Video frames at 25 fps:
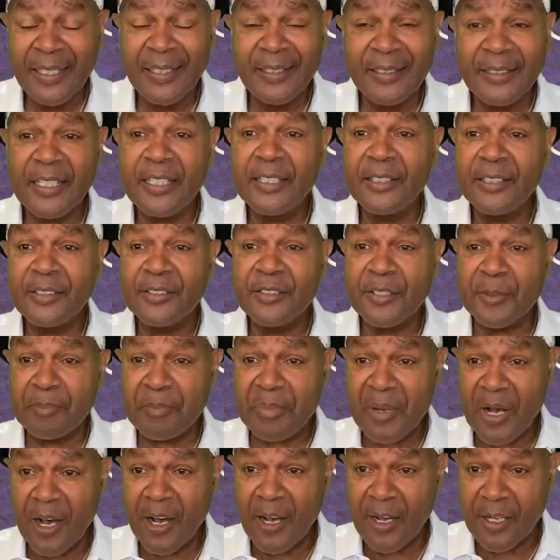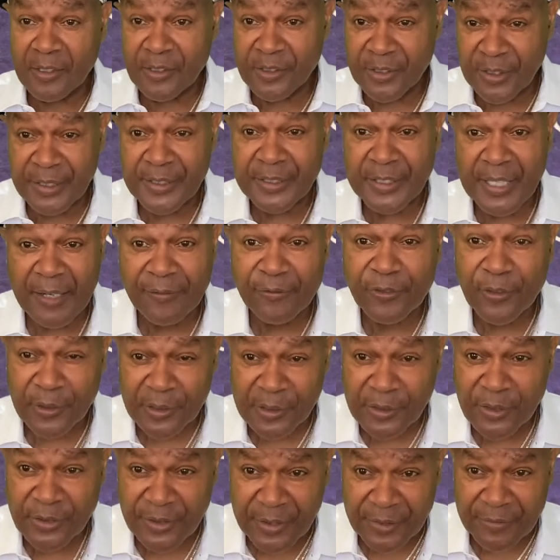needed to pause in
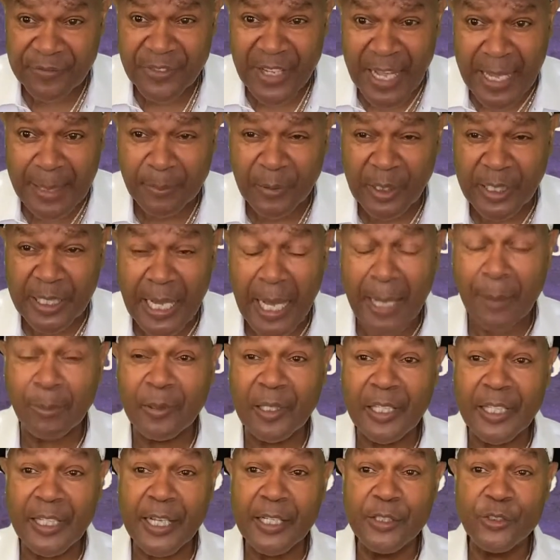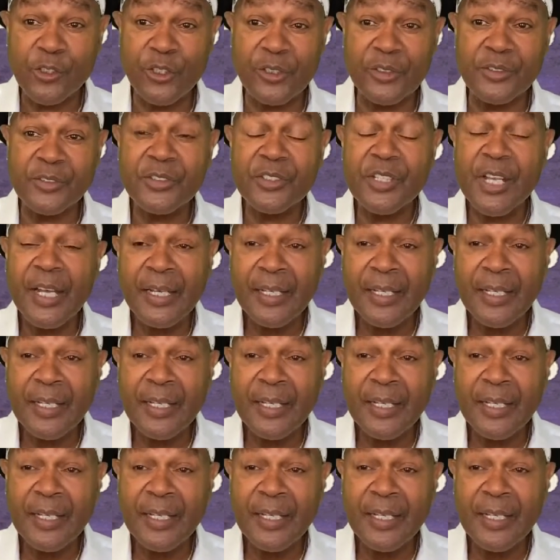deference to family obligations,